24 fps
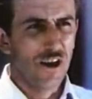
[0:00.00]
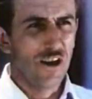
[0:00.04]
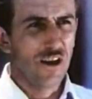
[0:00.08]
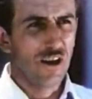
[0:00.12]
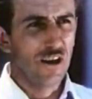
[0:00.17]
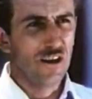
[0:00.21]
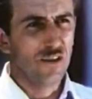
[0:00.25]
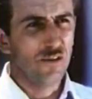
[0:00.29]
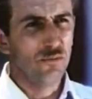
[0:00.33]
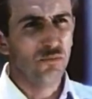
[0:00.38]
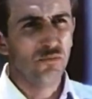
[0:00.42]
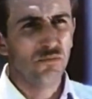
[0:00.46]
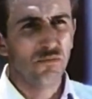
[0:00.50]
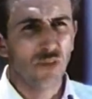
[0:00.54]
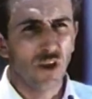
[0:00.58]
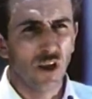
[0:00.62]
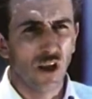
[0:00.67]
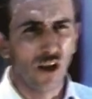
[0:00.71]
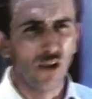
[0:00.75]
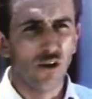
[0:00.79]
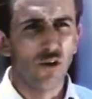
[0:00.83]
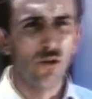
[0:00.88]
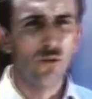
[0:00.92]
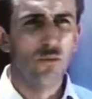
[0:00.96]
this
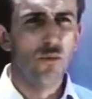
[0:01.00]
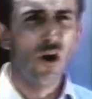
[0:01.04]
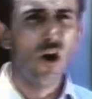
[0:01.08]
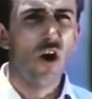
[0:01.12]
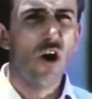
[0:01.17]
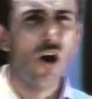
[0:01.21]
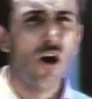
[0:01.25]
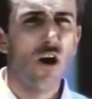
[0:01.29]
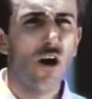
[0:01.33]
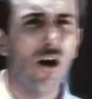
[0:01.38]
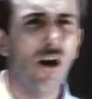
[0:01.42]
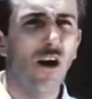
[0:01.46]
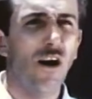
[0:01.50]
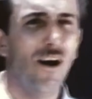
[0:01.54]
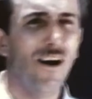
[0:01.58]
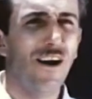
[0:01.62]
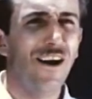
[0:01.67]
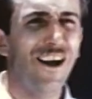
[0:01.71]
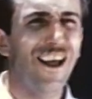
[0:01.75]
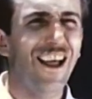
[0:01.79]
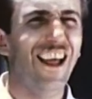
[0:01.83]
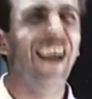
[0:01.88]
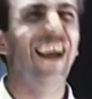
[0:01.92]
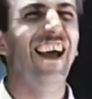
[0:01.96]
amazing factor
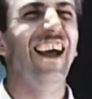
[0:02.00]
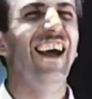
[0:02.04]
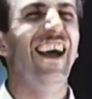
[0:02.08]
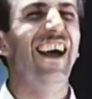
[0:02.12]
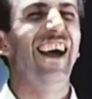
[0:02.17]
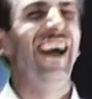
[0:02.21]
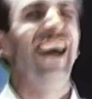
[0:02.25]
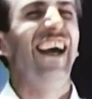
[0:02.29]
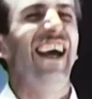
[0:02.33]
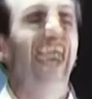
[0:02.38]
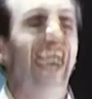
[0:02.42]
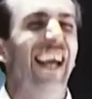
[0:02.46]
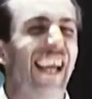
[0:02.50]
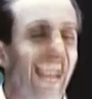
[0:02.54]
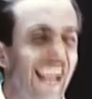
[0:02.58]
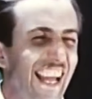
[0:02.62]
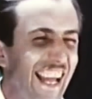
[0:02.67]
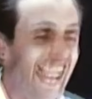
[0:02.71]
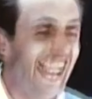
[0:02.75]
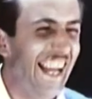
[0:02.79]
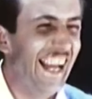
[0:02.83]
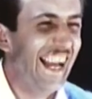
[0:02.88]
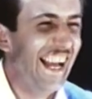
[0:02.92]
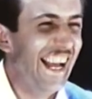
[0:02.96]
of knowing
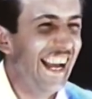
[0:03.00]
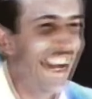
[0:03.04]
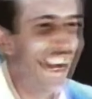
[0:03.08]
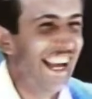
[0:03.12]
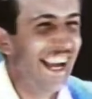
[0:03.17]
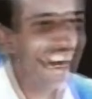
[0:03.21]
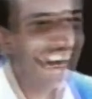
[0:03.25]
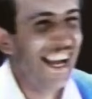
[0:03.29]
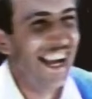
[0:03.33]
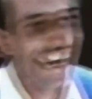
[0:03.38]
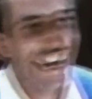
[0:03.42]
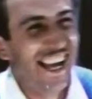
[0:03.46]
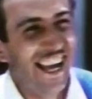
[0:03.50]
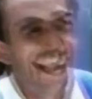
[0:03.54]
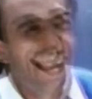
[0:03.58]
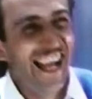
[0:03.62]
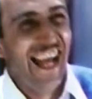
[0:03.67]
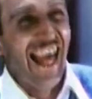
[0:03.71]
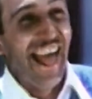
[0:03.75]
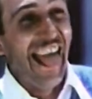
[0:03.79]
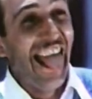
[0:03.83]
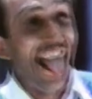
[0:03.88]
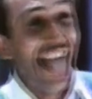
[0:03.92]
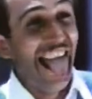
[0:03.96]
what
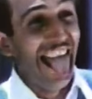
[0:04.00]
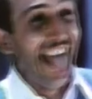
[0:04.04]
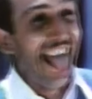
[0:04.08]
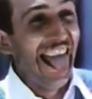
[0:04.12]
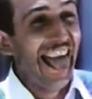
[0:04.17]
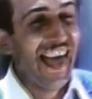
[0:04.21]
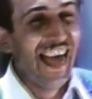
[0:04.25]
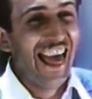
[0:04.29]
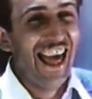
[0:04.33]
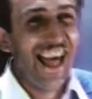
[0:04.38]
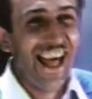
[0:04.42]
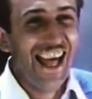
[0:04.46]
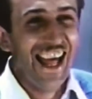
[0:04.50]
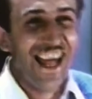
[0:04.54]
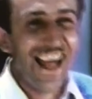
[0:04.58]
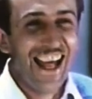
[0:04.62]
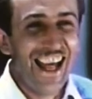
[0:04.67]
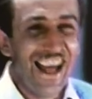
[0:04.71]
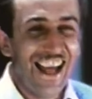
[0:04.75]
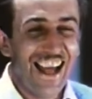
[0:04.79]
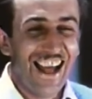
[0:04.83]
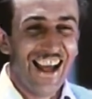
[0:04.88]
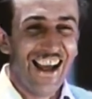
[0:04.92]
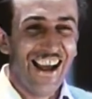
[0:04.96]
drama and
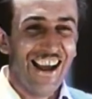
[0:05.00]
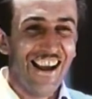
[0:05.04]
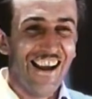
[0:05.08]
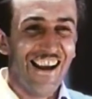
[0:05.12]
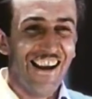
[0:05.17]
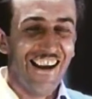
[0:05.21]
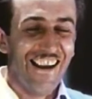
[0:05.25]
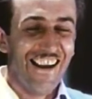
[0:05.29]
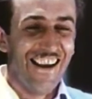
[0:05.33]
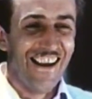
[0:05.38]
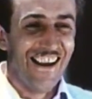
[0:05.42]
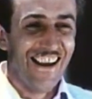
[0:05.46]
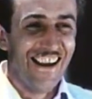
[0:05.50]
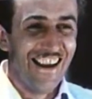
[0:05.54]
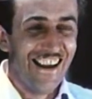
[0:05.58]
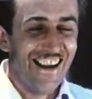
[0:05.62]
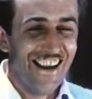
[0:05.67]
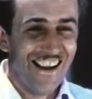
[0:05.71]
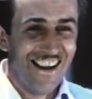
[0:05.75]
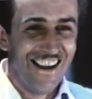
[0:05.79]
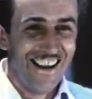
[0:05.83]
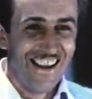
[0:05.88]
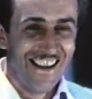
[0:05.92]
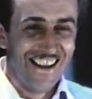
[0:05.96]
comedy was.
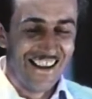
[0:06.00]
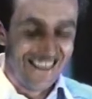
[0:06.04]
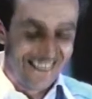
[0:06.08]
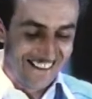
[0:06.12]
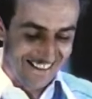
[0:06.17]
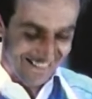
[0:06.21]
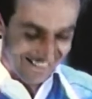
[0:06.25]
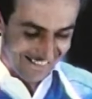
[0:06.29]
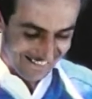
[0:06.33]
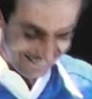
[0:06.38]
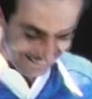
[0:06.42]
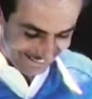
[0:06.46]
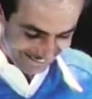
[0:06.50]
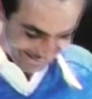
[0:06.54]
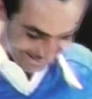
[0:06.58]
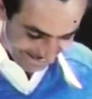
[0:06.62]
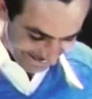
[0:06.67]
And so